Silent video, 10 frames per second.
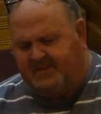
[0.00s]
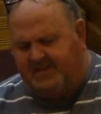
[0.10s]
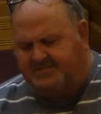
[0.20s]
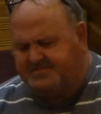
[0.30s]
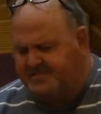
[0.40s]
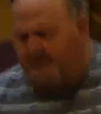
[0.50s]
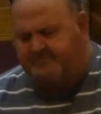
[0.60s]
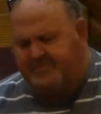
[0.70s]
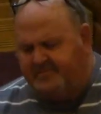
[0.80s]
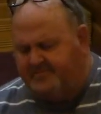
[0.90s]
is
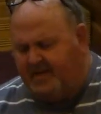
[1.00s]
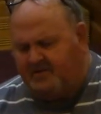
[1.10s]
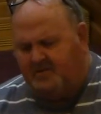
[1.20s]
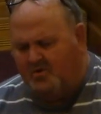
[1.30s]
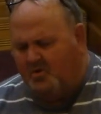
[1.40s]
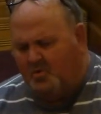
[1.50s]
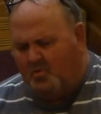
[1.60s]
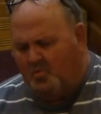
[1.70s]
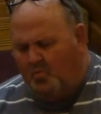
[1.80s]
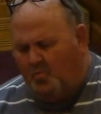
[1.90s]
something that
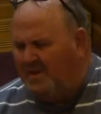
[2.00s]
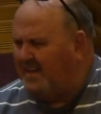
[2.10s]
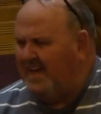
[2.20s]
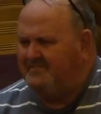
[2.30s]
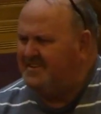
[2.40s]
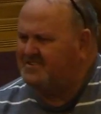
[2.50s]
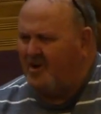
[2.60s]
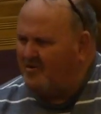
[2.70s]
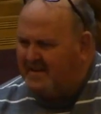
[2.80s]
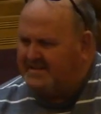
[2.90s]
will have
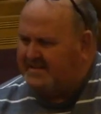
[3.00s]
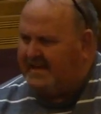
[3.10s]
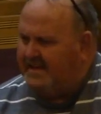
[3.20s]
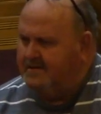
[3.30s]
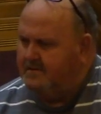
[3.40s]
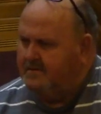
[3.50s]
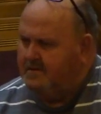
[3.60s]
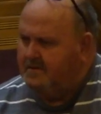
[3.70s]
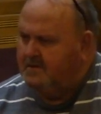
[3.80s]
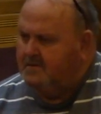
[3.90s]
eternity
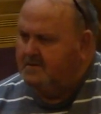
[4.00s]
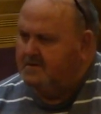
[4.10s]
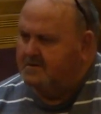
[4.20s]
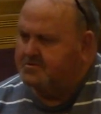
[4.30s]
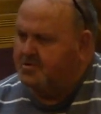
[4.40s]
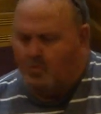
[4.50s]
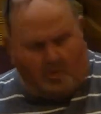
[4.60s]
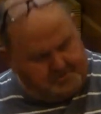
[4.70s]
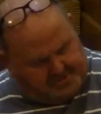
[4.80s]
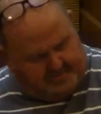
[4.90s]
to
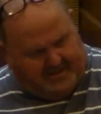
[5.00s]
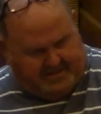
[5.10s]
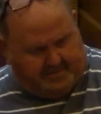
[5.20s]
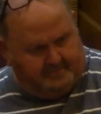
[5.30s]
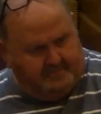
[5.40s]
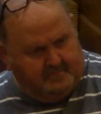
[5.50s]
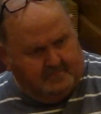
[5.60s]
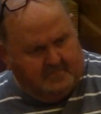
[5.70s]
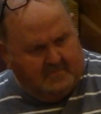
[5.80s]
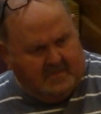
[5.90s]
worship Him
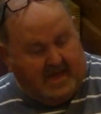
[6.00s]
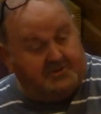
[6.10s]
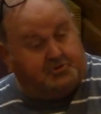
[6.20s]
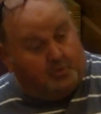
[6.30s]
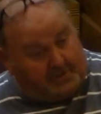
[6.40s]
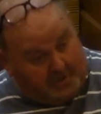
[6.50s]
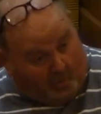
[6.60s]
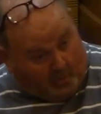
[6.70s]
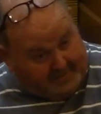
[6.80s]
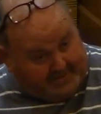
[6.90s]
and to
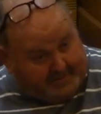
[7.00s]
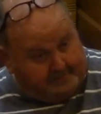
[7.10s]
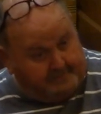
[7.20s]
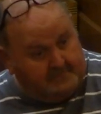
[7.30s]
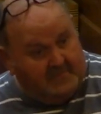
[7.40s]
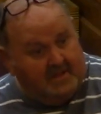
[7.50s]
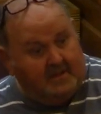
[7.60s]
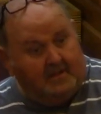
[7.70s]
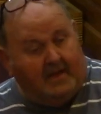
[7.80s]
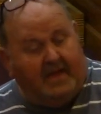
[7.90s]
adore Him
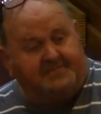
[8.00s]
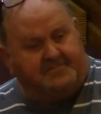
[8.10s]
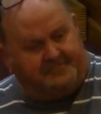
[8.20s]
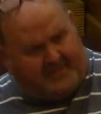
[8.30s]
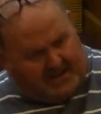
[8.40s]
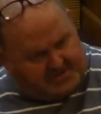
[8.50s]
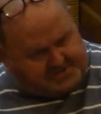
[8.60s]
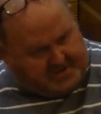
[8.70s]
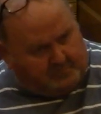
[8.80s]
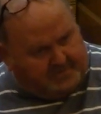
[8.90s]
and to
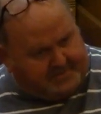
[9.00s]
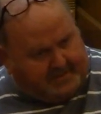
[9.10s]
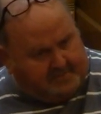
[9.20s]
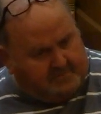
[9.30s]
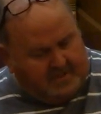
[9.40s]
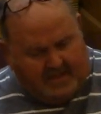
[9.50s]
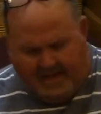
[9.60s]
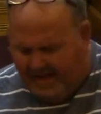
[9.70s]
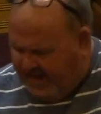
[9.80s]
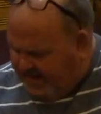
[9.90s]
fellowship with Him.
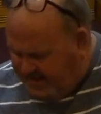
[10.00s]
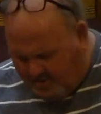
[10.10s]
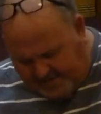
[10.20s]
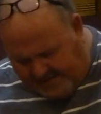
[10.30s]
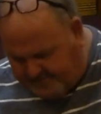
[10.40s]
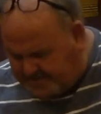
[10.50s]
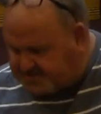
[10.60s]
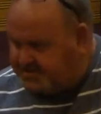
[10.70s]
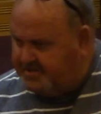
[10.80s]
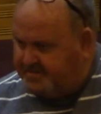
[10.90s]
And He'll give us
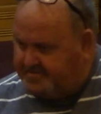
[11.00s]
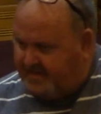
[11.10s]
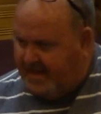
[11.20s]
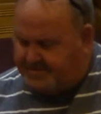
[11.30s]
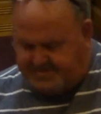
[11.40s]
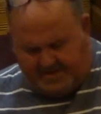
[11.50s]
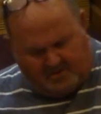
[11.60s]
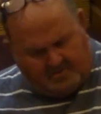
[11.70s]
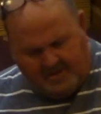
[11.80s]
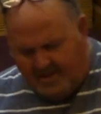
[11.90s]
good things.
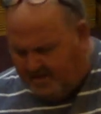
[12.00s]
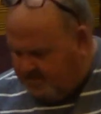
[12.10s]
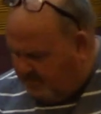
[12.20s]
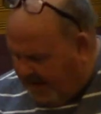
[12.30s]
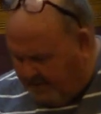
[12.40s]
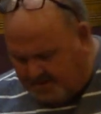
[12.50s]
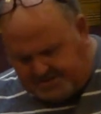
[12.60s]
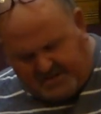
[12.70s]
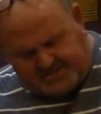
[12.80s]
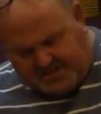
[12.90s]
He'll, the Bible
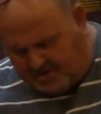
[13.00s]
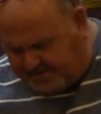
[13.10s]
says He'll